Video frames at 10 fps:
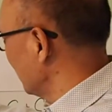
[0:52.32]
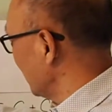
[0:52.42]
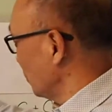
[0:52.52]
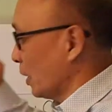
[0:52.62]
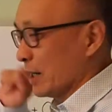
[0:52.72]

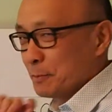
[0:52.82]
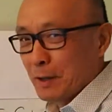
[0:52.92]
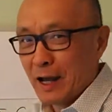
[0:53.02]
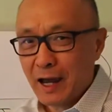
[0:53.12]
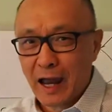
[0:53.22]
divided
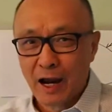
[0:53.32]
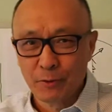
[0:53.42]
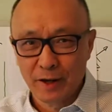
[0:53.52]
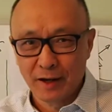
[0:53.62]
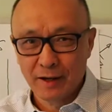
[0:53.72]
by
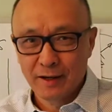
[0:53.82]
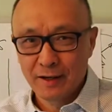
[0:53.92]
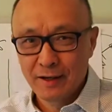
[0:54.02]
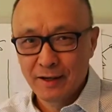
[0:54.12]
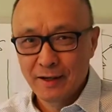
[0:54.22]
area.
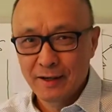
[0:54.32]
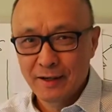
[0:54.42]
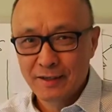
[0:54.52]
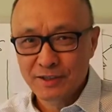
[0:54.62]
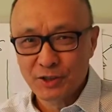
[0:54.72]

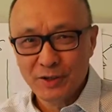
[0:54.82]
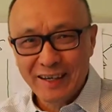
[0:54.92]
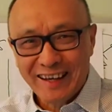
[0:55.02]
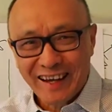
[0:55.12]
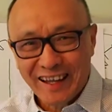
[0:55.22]
So
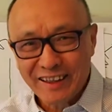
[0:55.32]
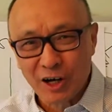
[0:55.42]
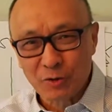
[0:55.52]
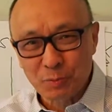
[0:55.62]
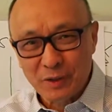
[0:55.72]
it
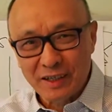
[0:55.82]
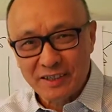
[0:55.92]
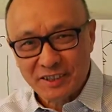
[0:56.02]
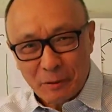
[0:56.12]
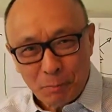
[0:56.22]
cannot be
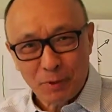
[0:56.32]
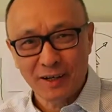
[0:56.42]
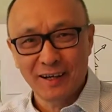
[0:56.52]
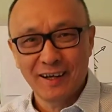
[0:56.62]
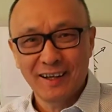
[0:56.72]

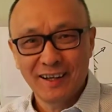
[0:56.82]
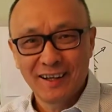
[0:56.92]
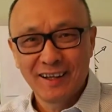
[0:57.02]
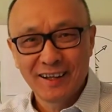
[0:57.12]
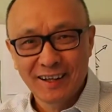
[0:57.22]
simpler
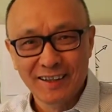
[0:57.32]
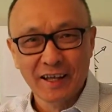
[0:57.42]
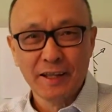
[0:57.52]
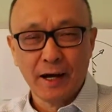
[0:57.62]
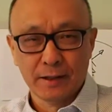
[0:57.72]

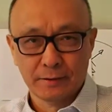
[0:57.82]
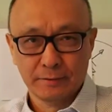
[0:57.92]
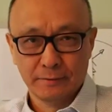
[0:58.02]
than that.